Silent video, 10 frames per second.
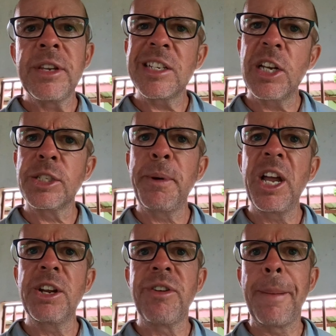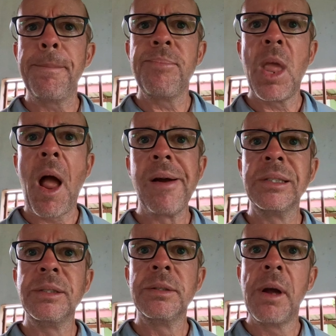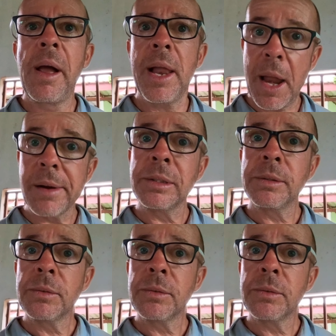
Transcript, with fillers: Tastes like spider crab. Yeah.